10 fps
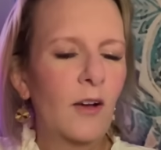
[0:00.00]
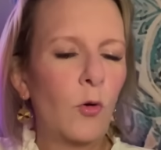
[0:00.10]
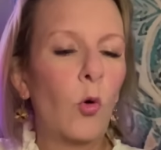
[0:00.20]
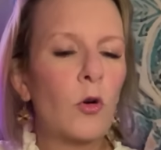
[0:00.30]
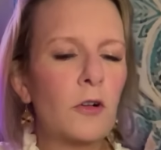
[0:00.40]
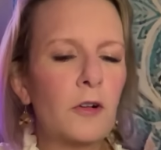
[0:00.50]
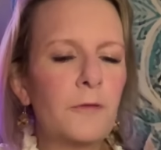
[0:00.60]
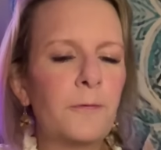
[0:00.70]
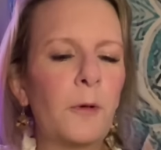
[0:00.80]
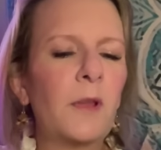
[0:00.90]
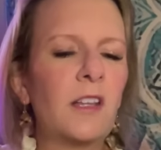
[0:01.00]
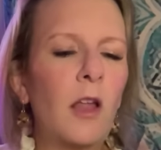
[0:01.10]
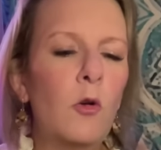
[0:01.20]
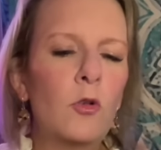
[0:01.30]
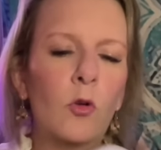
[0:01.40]
ordered from a
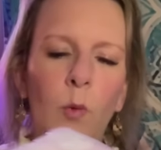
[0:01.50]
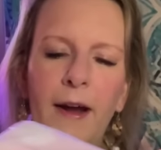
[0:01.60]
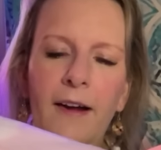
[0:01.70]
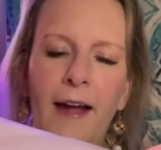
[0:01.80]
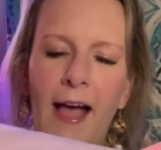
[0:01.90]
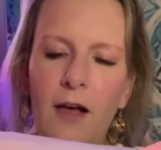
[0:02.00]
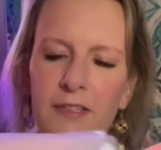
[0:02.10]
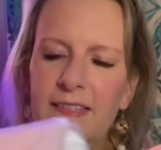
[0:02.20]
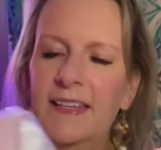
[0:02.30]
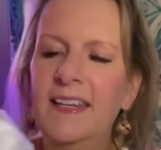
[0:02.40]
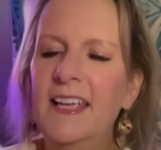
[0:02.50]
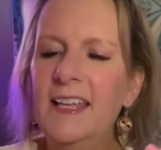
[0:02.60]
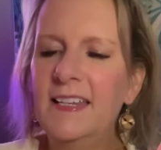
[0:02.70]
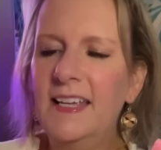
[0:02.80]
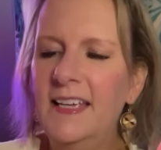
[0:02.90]
local warehouse. And
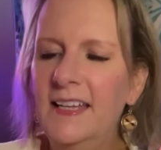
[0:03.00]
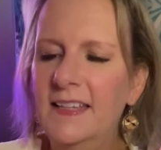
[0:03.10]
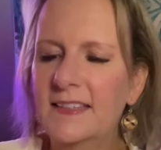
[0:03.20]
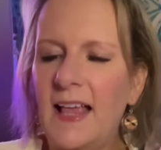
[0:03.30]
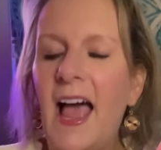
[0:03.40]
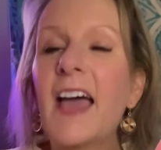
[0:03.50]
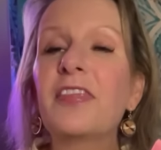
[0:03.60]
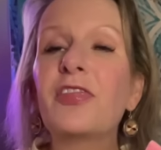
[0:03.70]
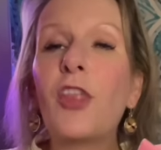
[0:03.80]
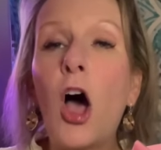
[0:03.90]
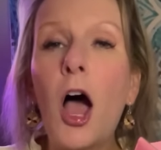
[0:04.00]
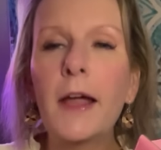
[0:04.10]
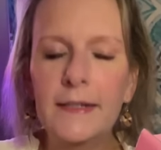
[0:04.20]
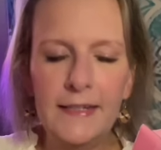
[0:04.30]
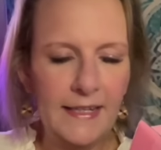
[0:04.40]
it is, I
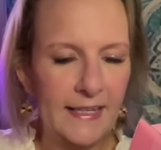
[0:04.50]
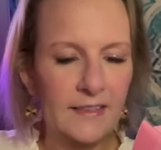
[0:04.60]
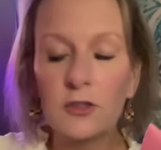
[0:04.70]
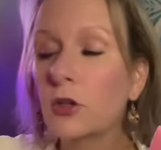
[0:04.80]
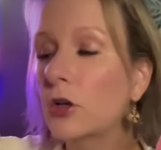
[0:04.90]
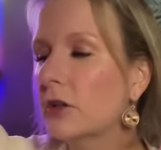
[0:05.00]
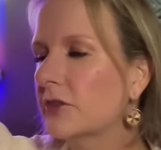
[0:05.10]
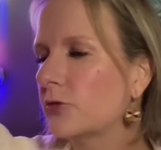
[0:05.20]
thought it looked